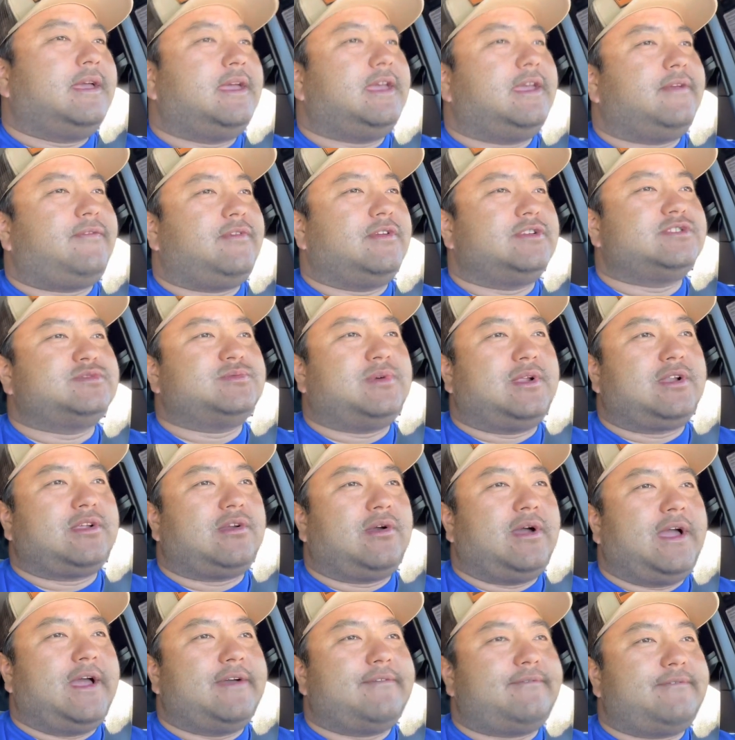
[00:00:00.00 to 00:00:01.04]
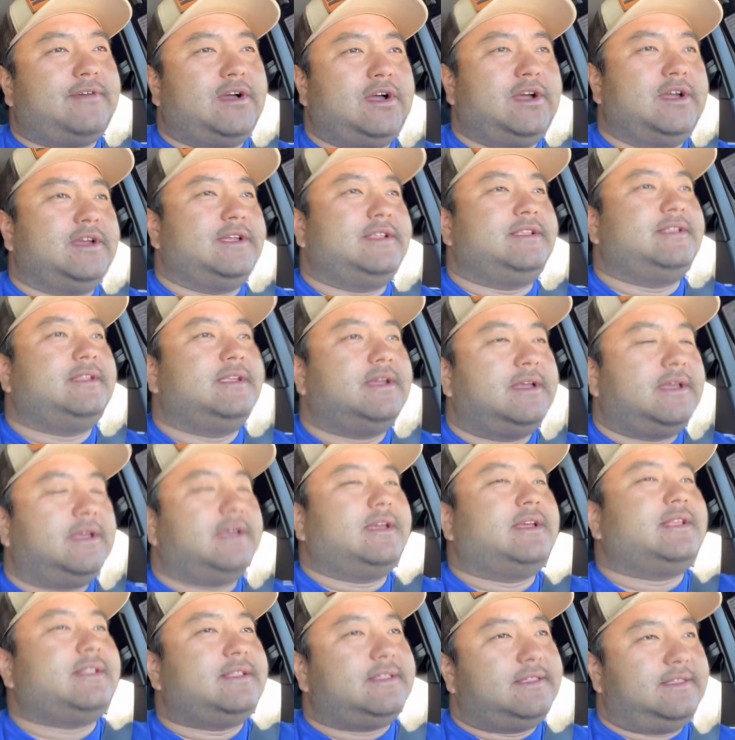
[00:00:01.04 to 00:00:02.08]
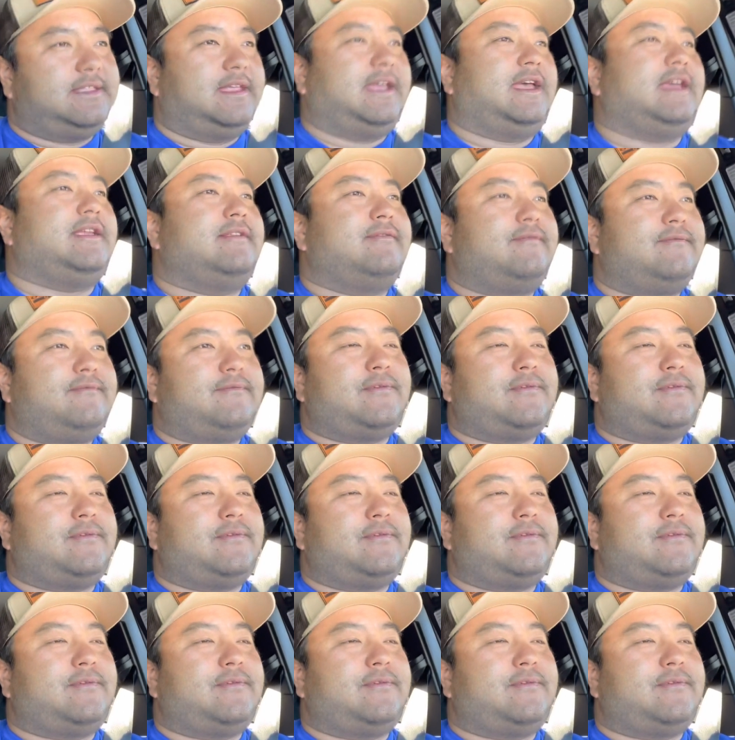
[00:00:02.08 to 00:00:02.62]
If you just want to go have fun, then